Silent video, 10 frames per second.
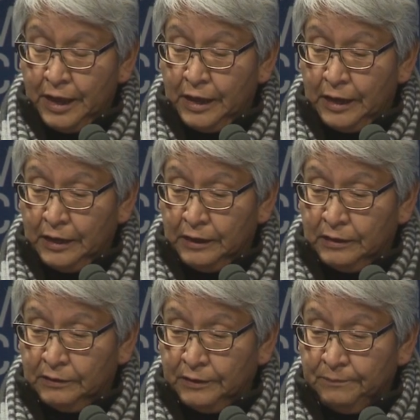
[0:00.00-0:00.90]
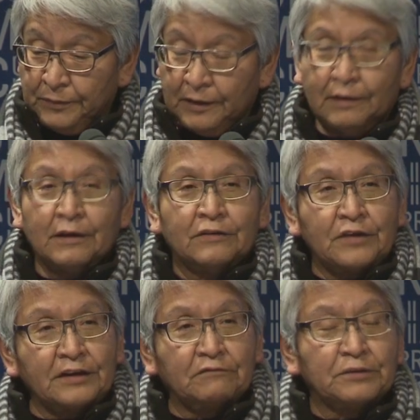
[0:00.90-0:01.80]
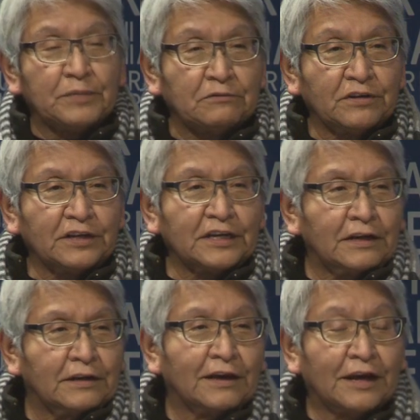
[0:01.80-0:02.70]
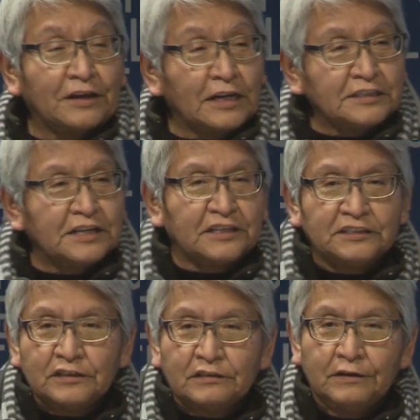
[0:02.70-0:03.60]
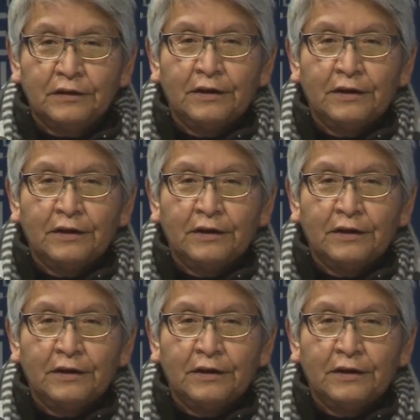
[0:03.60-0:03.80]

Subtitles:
and thought it would be really a nice addition